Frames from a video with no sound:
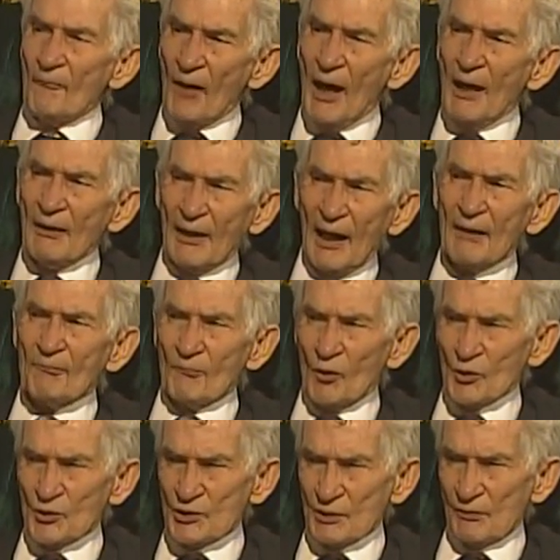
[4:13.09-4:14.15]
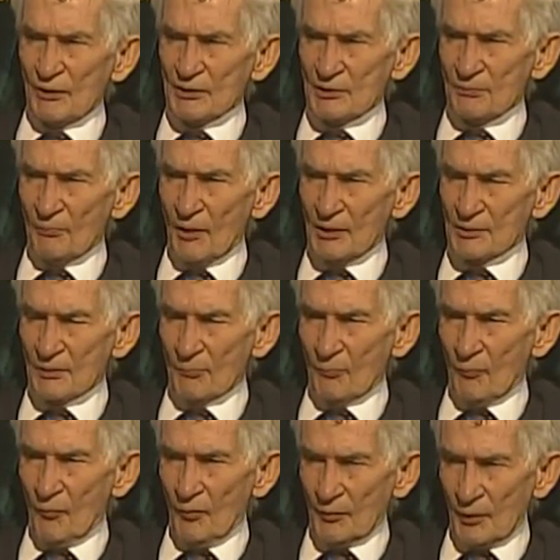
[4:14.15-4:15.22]
I got most of it as
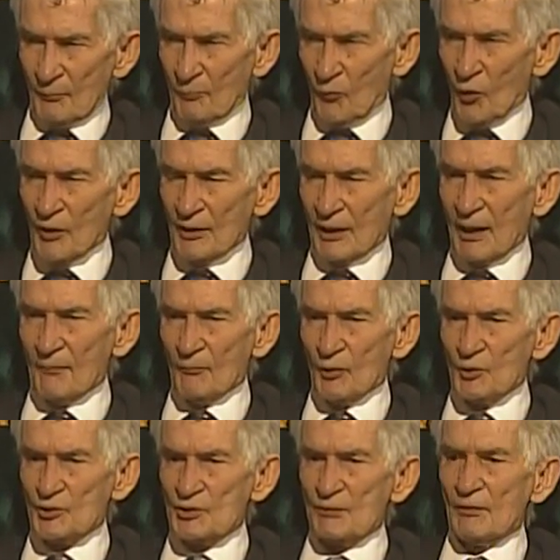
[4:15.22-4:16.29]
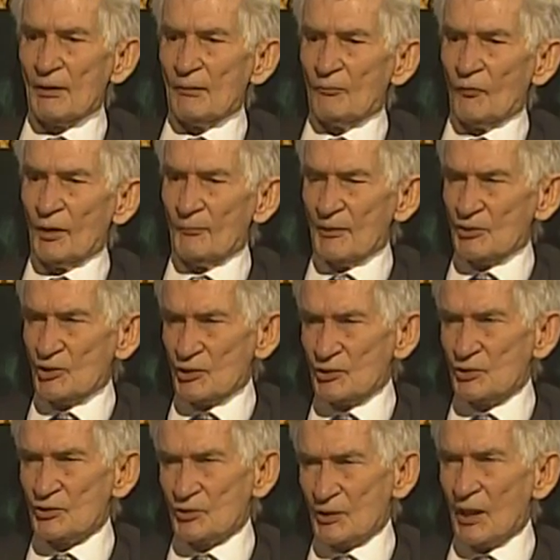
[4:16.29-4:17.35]
the boy that got most of it, and one of my
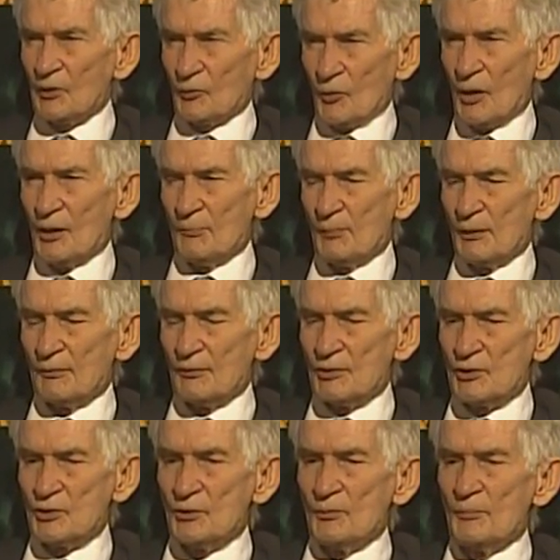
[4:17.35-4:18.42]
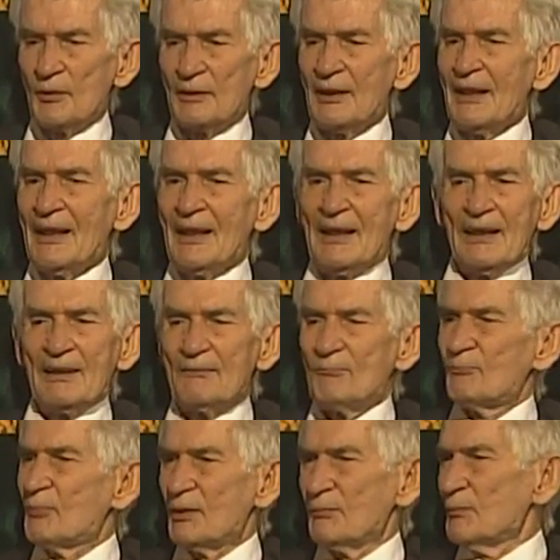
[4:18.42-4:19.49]
sisters got quite a bit of it too, but he
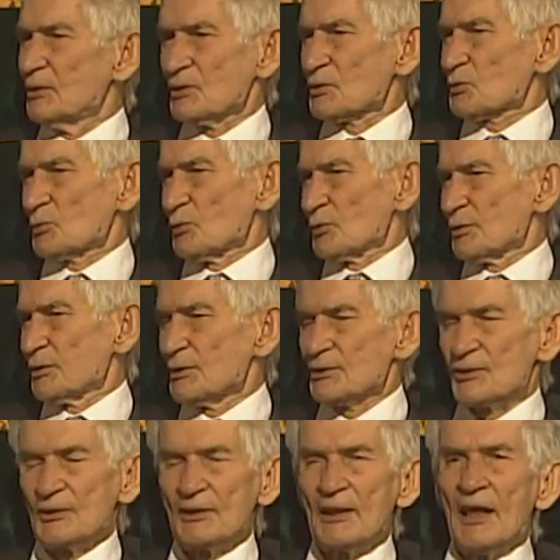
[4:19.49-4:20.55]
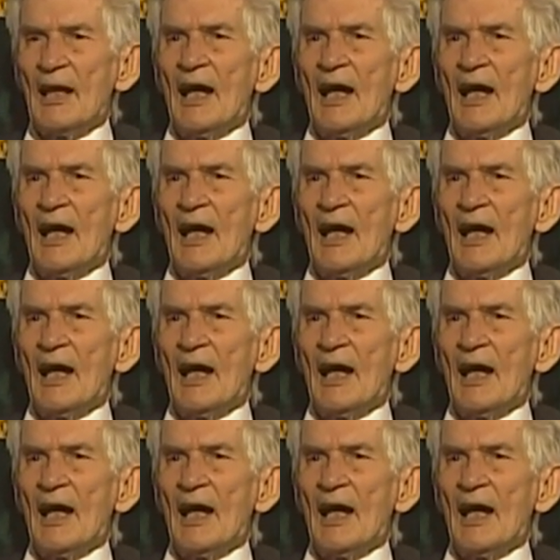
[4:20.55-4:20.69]
beat me just ruthlessly.